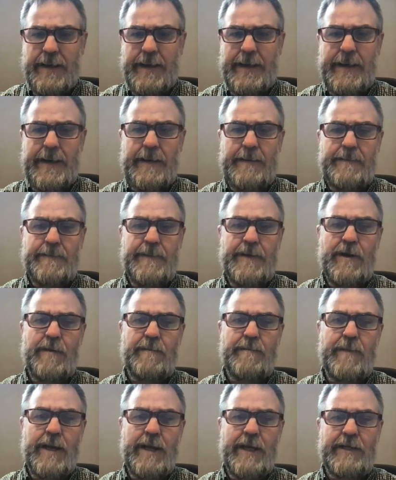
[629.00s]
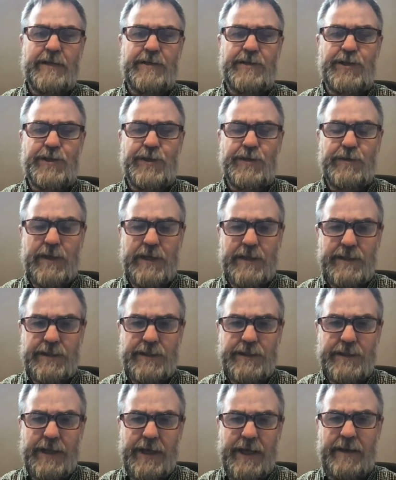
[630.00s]
There are many
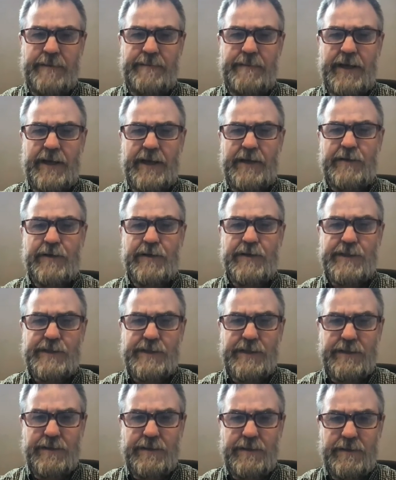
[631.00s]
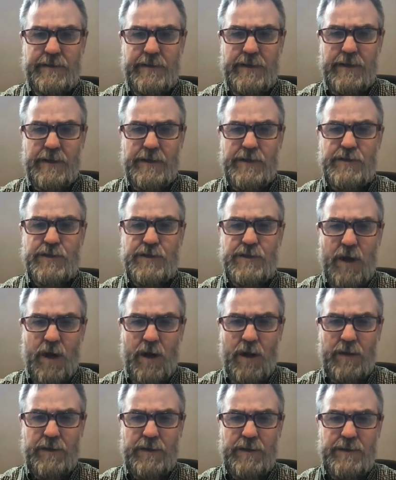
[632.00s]
Jewish and many Christian
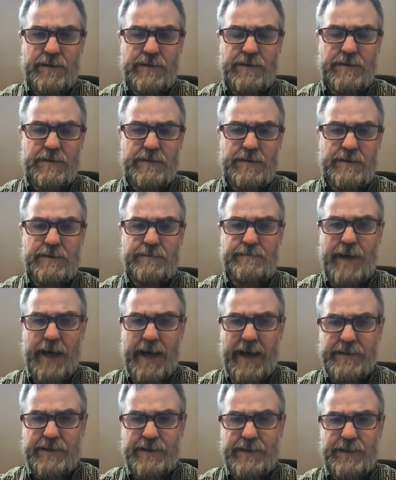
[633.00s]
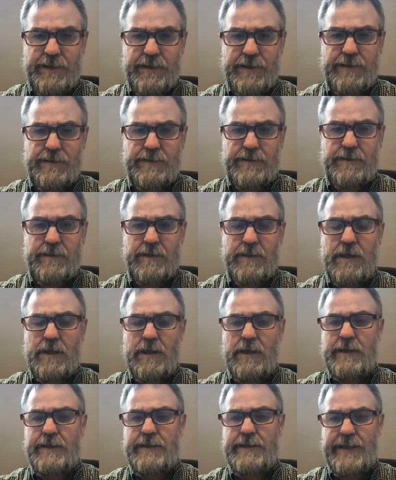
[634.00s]
scholars, pastors,
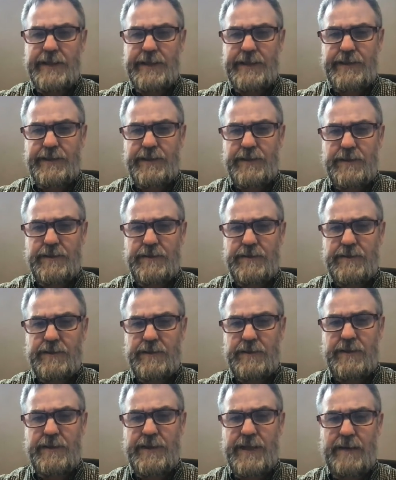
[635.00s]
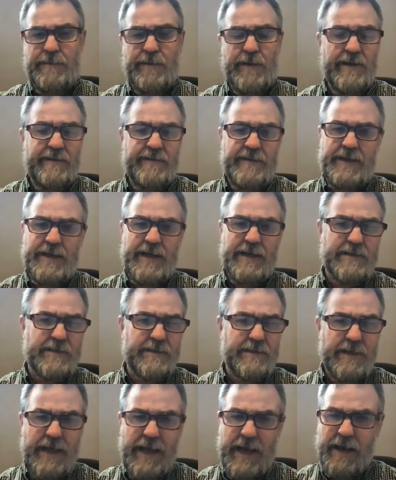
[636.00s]
teachers that believe that
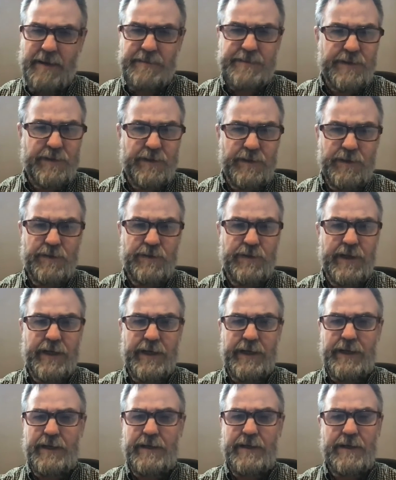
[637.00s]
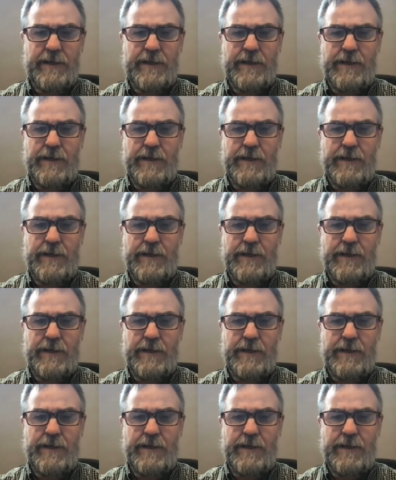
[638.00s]
that's absolutely